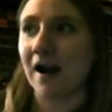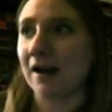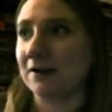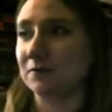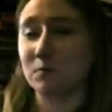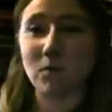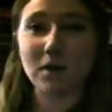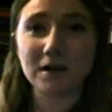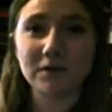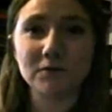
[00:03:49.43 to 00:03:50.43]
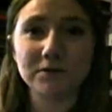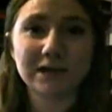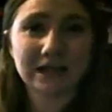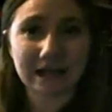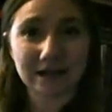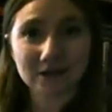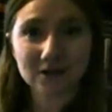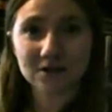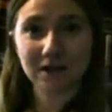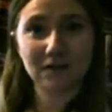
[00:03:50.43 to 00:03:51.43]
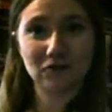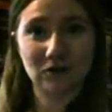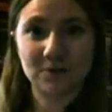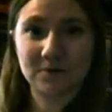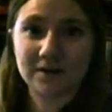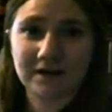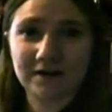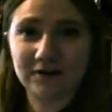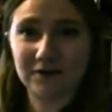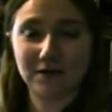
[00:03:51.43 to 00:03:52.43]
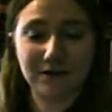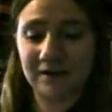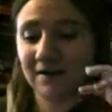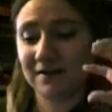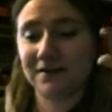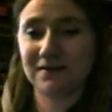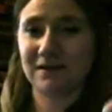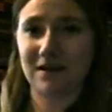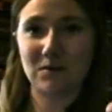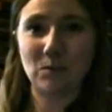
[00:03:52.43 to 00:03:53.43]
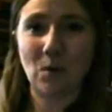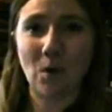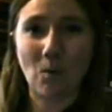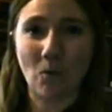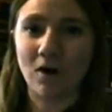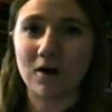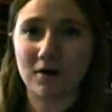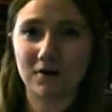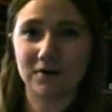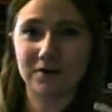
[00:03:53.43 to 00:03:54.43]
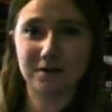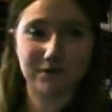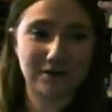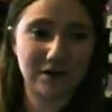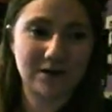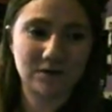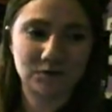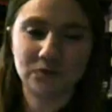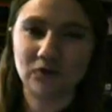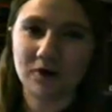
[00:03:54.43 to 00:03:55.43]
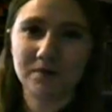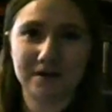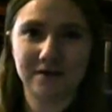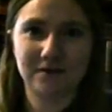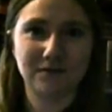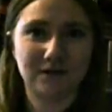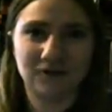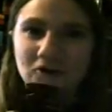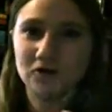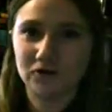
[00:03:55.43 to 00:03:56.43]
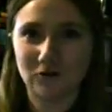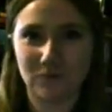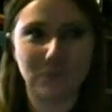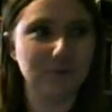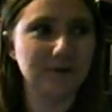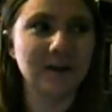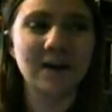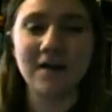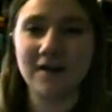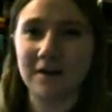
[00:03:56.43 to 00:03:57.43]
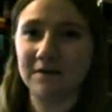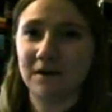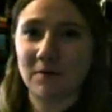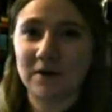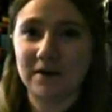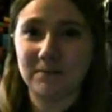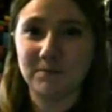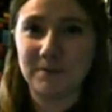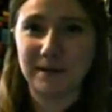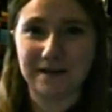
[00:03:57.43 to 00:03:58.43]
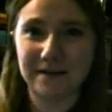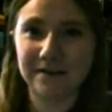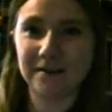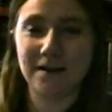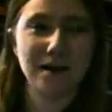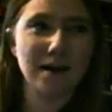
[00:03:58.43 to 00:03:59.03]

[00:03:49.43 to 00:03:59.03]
And what if there was clankers, like the Germans were clankers, have these steam walkers and everything, and there's darkness, so like Charles Darwin was like fabricating beasts.